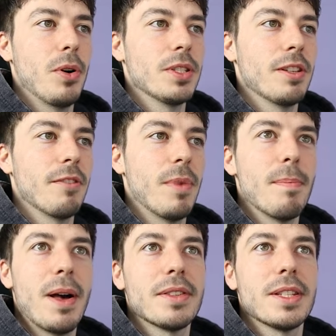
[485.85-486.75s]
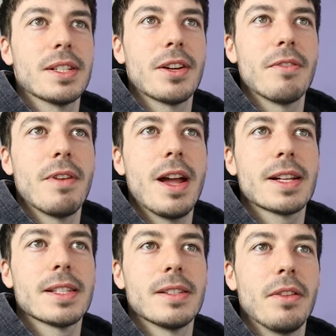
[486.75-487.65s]
points if my maths is
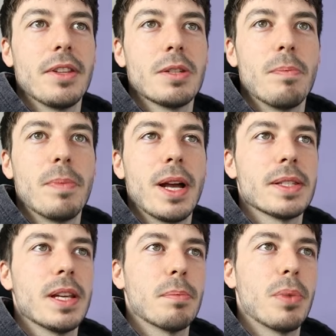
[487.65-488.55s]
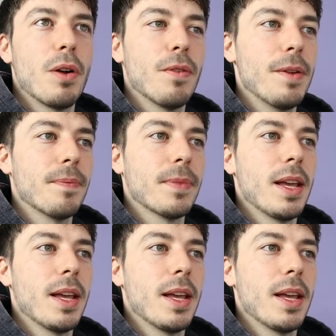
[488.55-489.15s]
correct. So this would be our take profit.